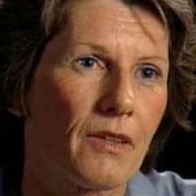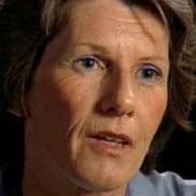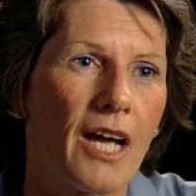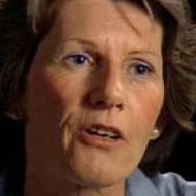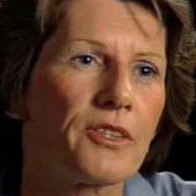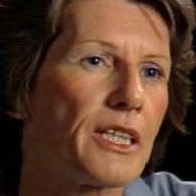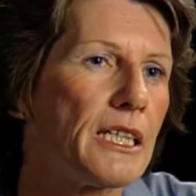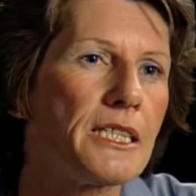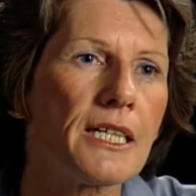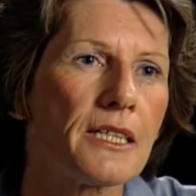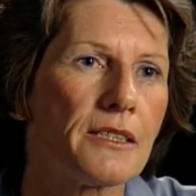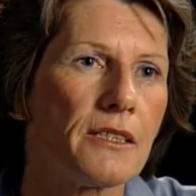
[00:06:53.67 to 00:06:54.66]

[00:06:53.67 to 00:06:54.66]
I don't think he did.